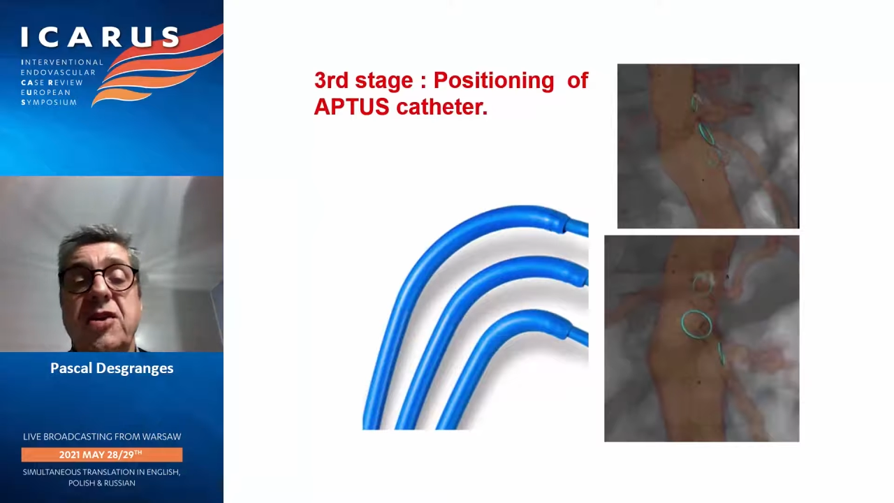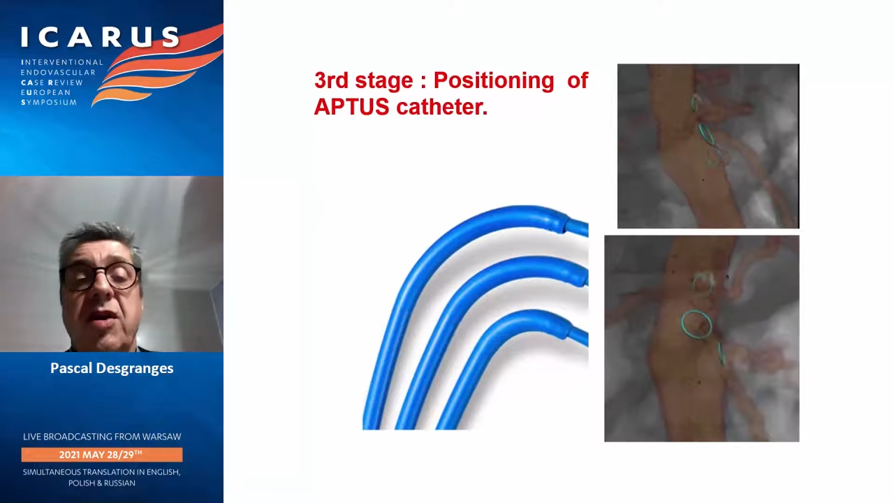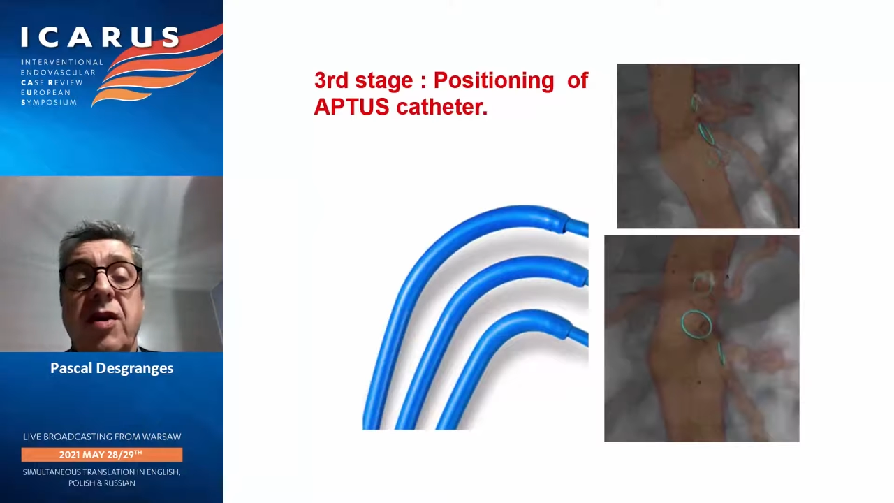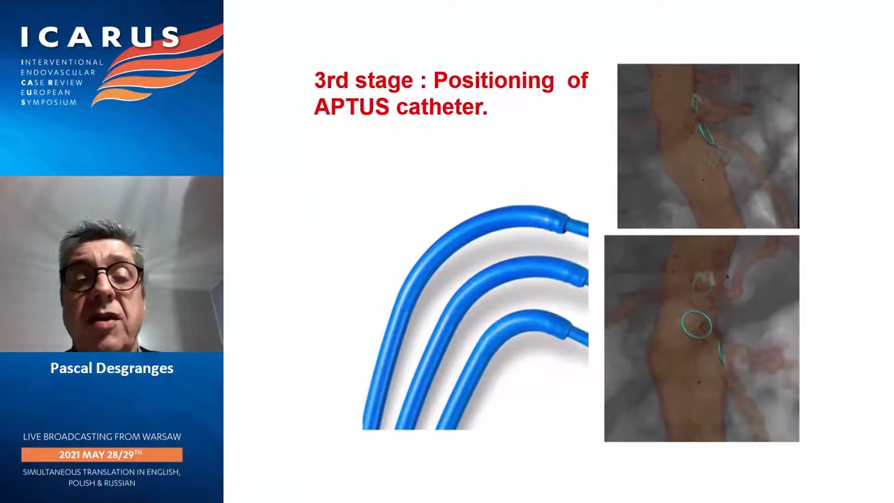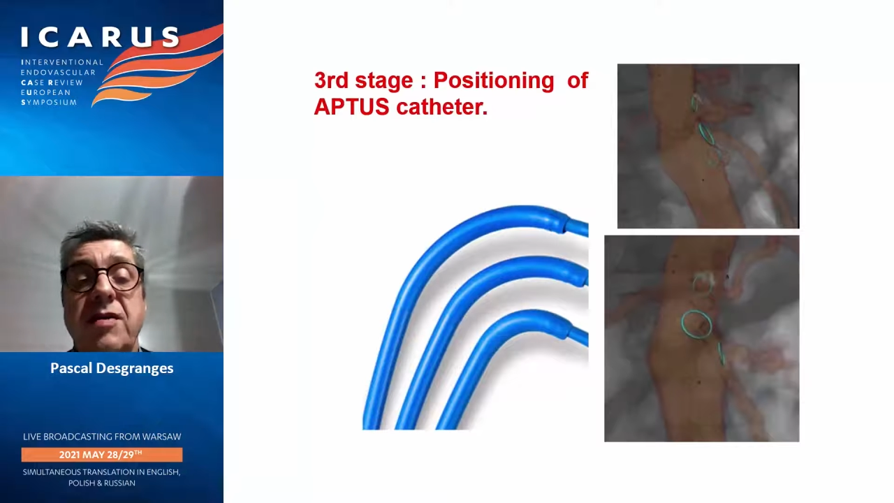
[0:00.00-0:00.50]

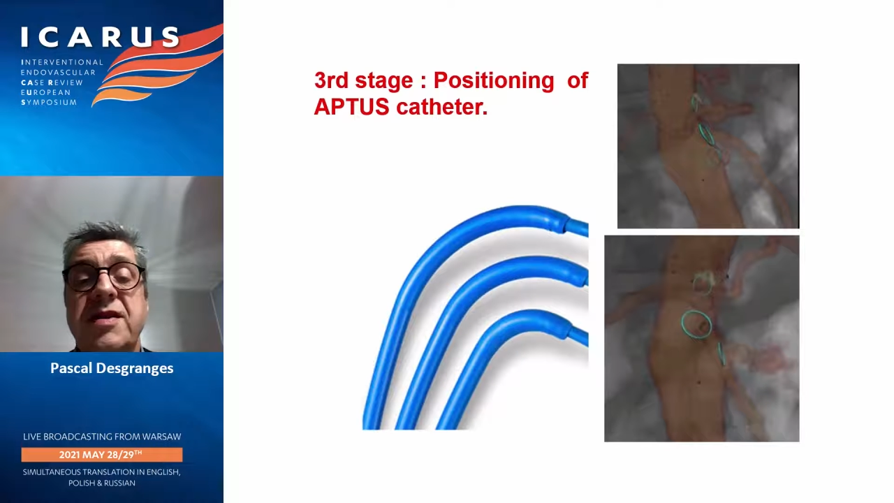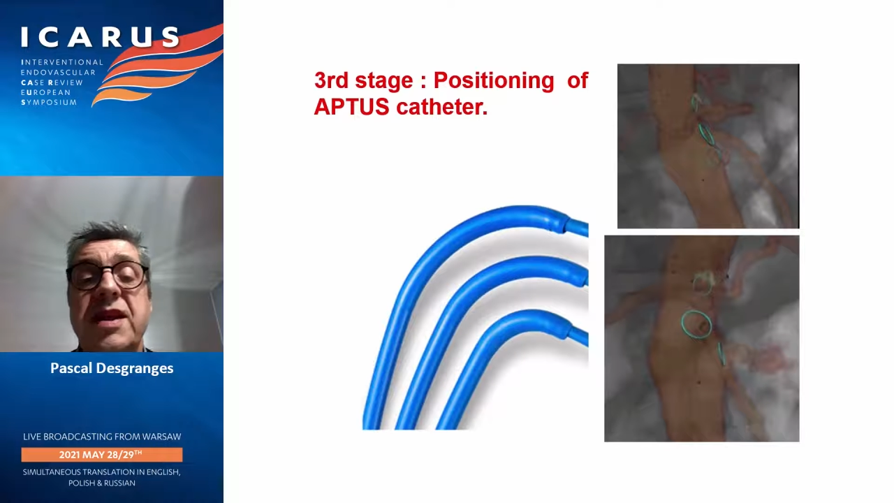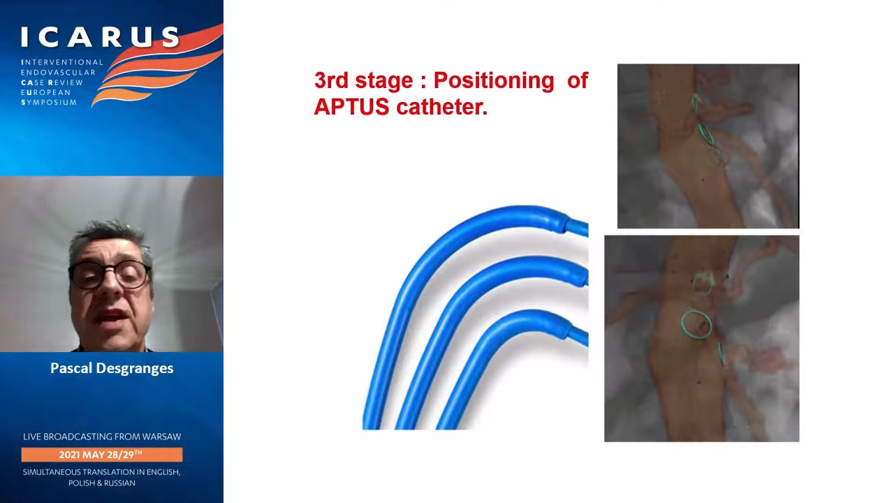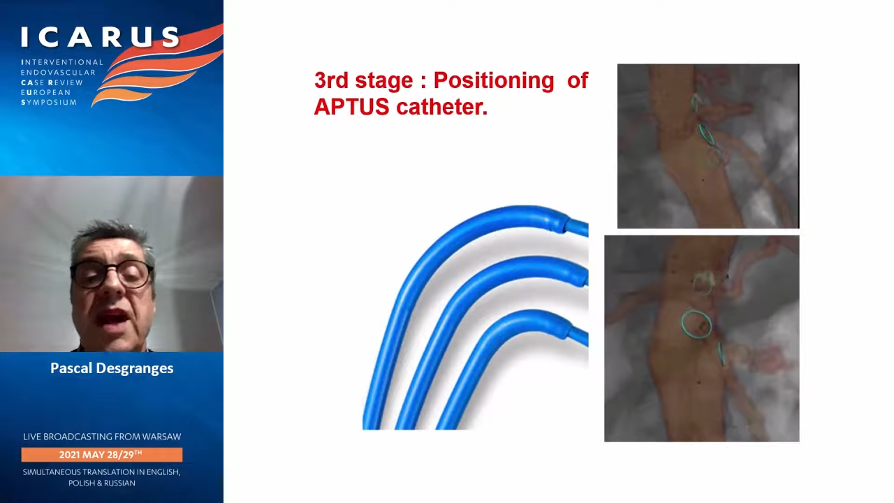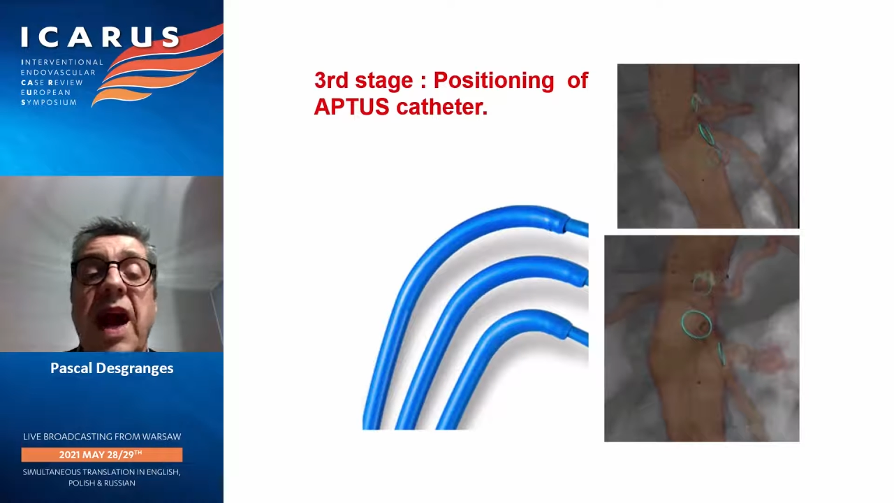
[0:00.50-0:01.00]

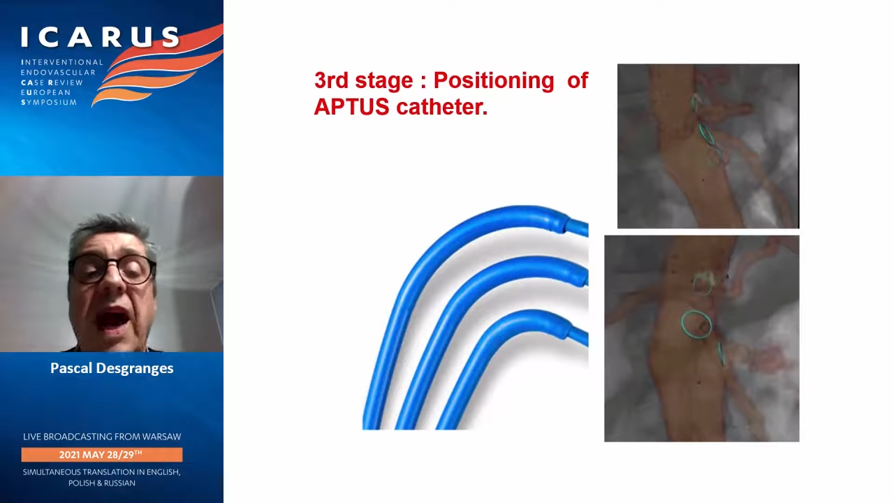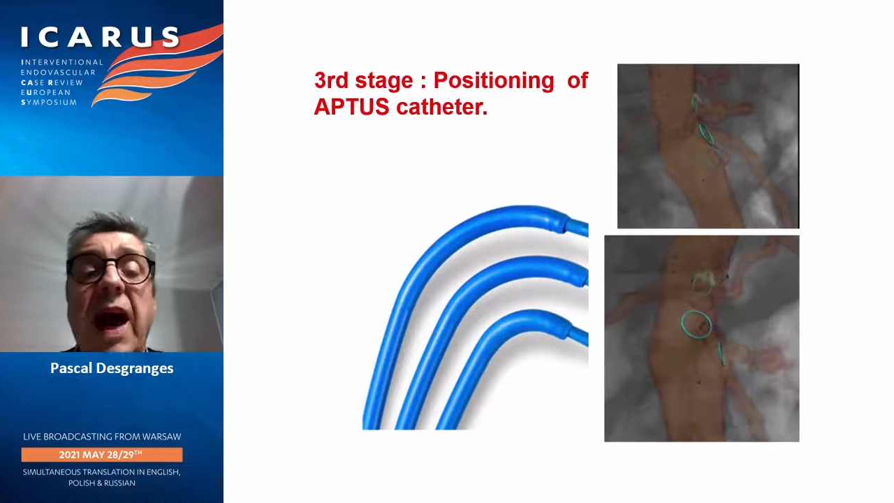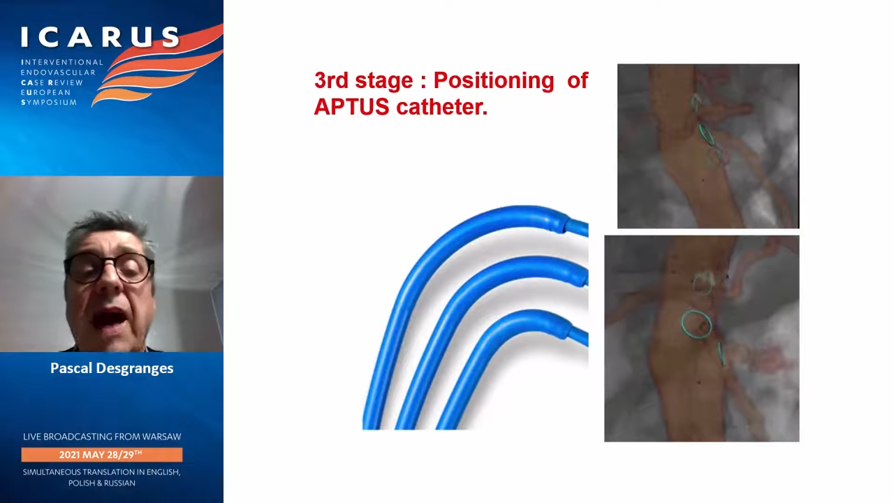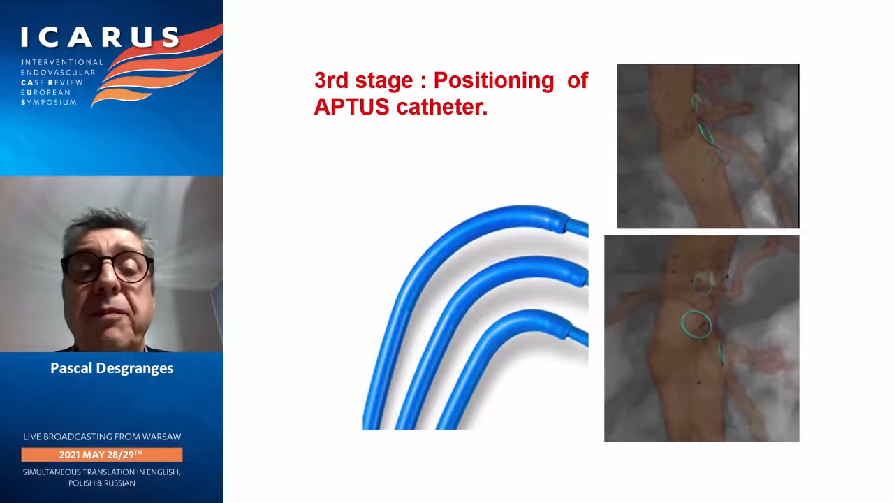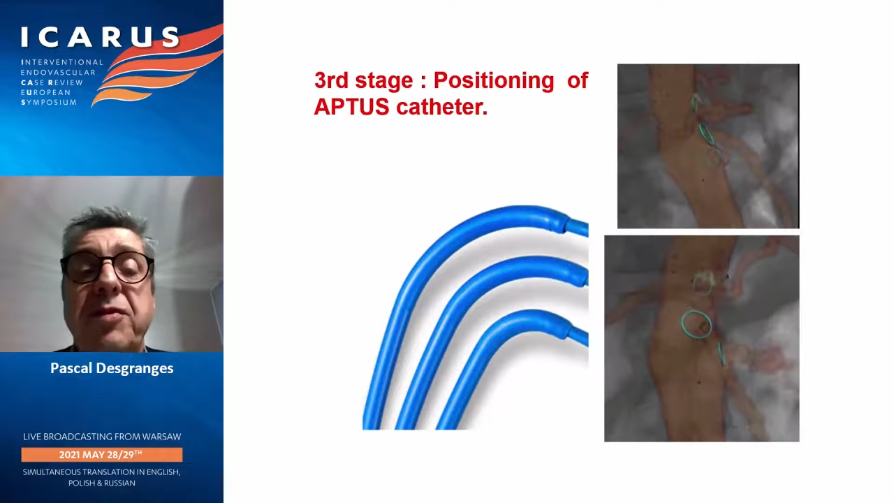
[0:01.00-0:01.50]
the
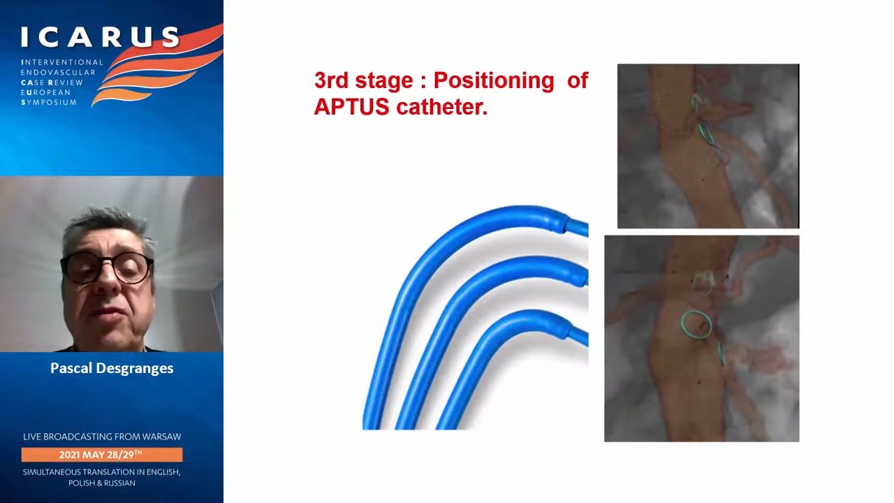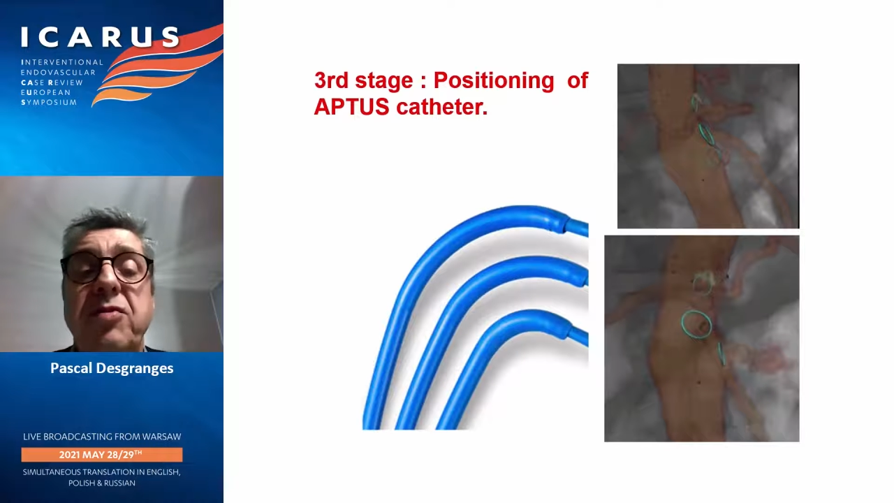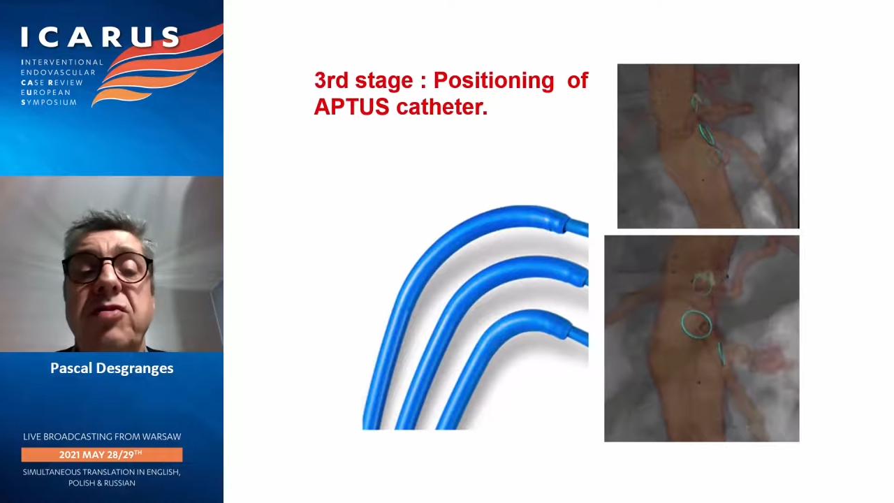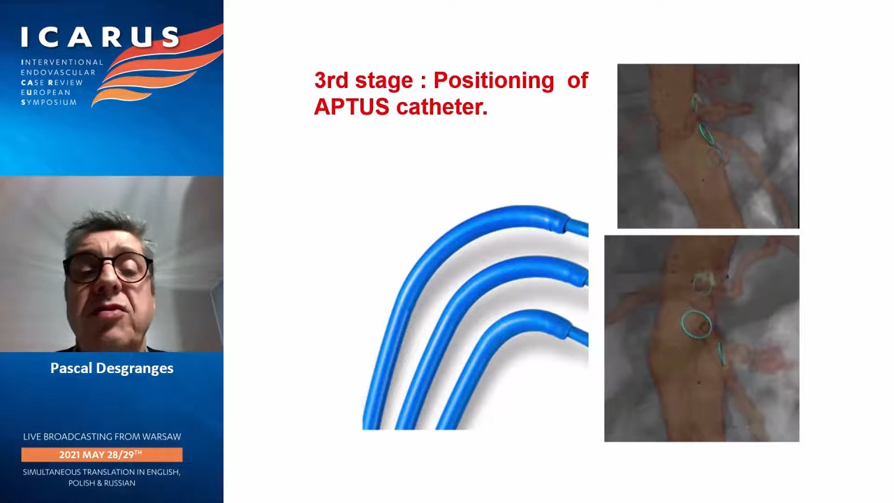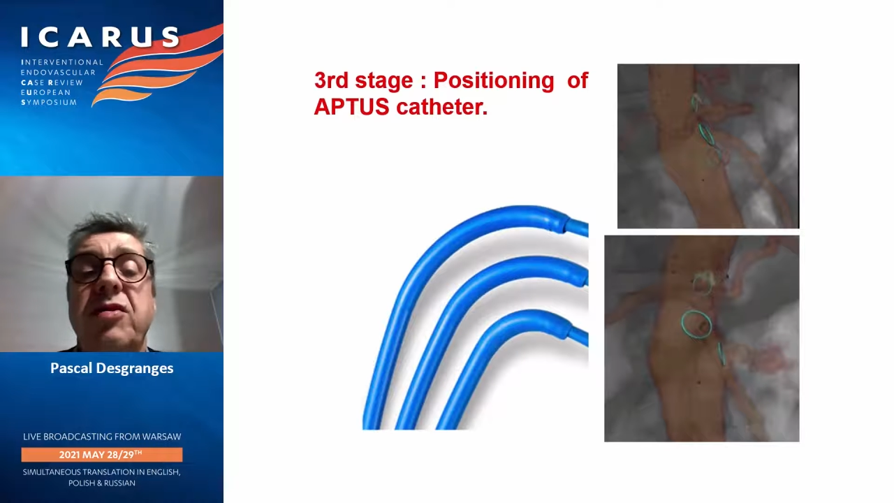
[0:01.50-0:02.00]

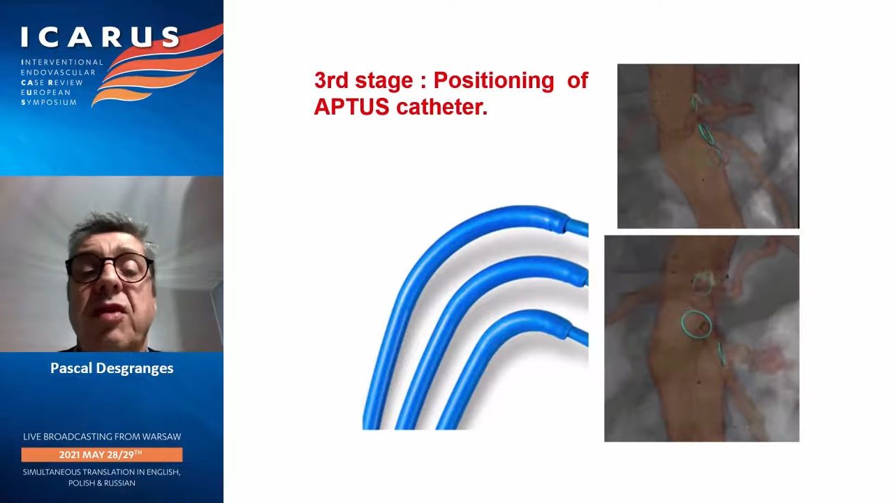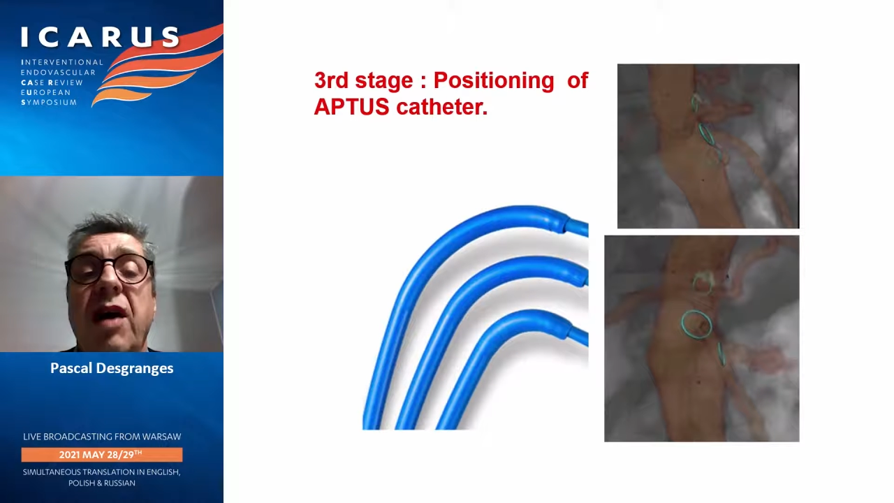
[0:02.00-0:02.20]
Aptis